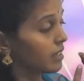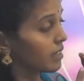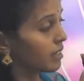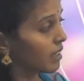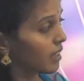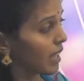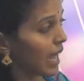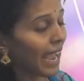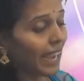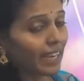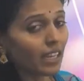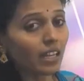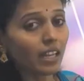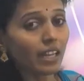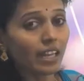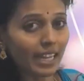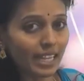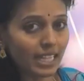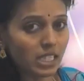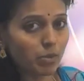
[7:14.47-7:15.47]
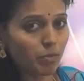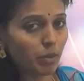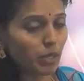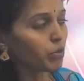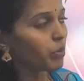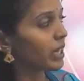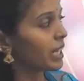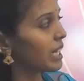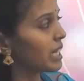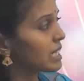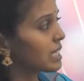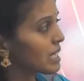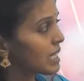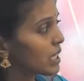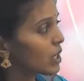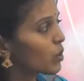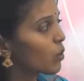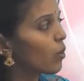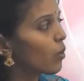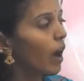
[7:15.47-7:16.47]
the angle lies between
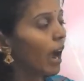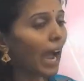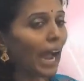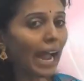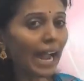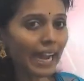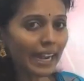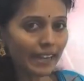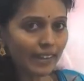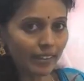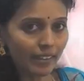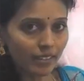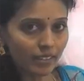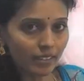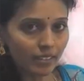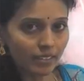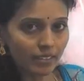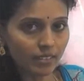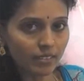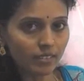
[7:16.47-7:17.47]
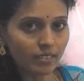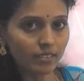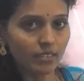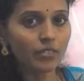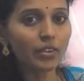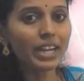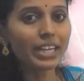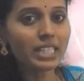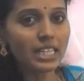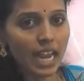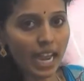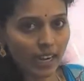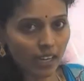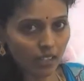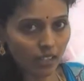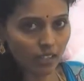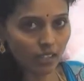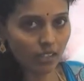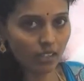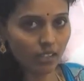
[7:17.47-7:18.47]
0 and right
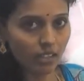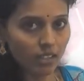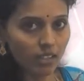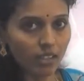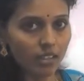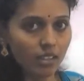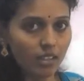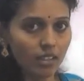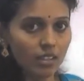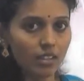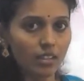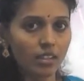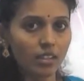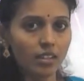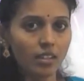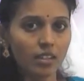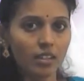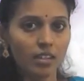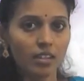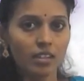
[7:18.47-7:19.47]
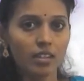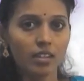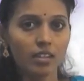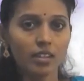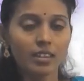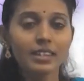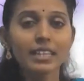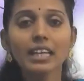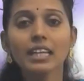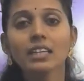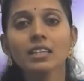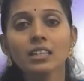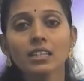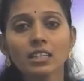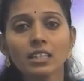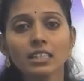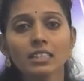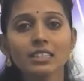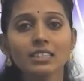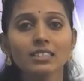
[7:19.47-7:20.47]
angle,
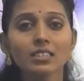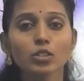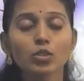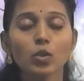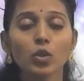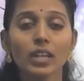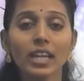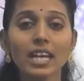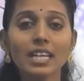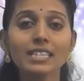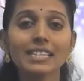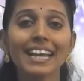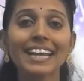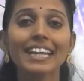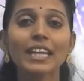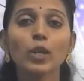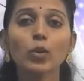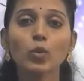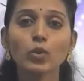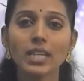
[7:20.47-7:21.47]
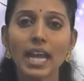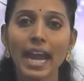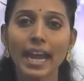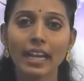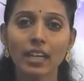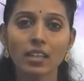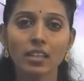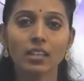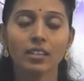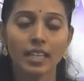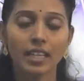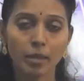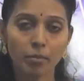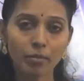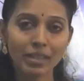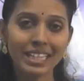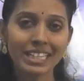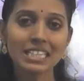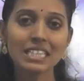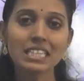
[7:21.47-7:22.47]
then it is known as acute angle. That
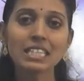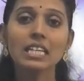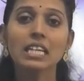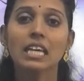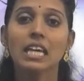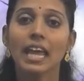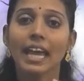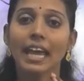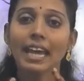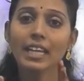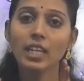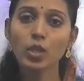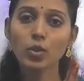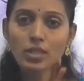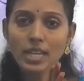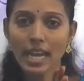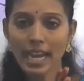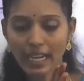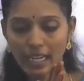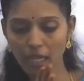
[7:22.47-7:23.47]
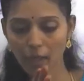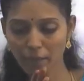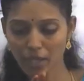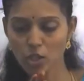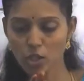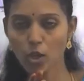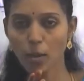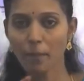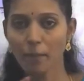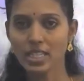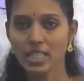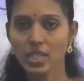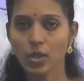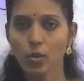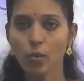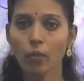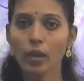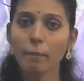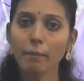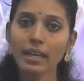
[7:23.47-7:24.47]
means acute angle measurement
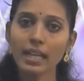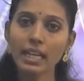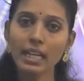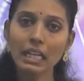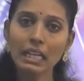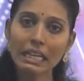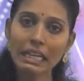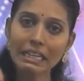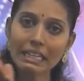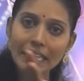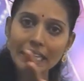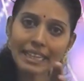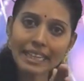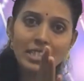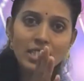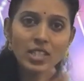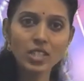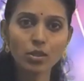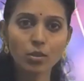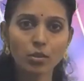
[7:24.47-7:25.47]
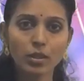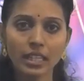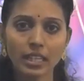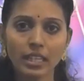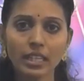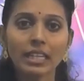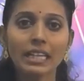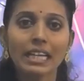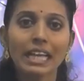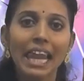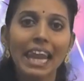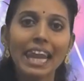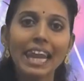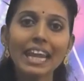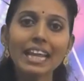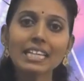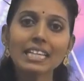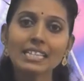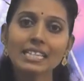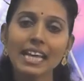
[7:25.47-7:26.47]
will be greater than 0 degree,
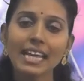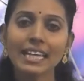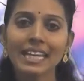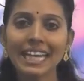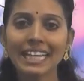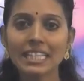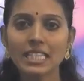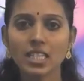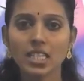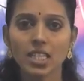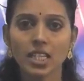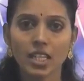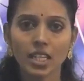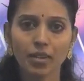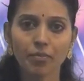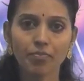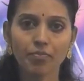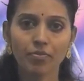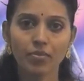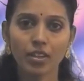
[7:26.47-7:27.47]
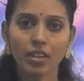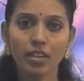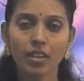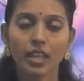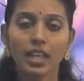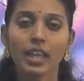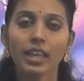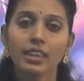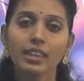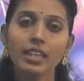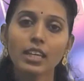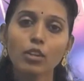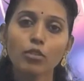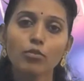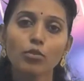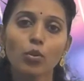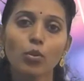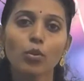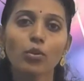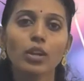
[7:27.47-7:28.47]
less than 90 degree.
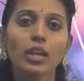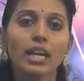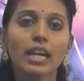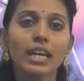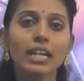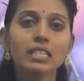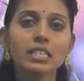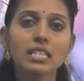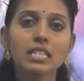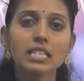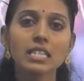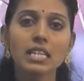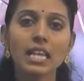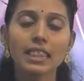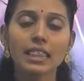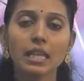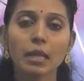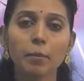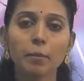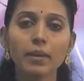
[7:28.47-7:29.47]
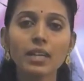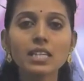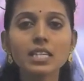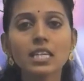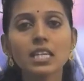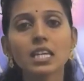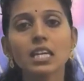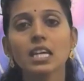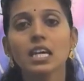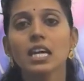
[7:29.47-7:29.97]
Therefore, it is nothing but